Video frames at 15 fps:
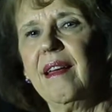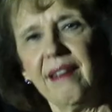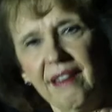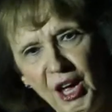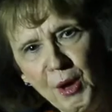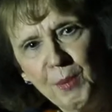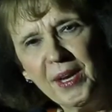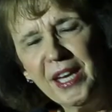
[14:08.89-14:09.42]

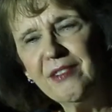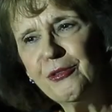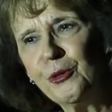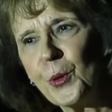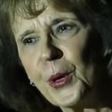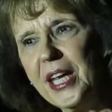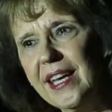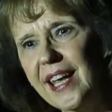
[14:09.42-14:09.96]
coming
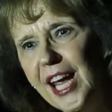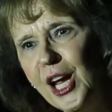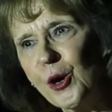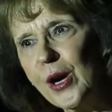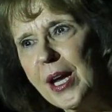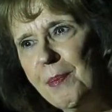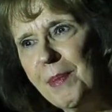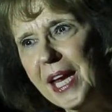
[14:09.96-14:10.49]
for to
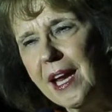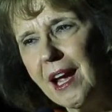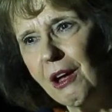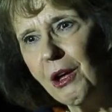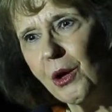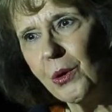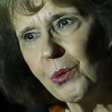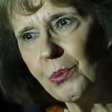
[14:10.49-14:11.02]
carry me
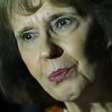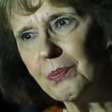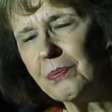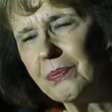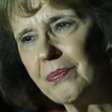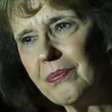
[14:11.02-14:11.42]
home.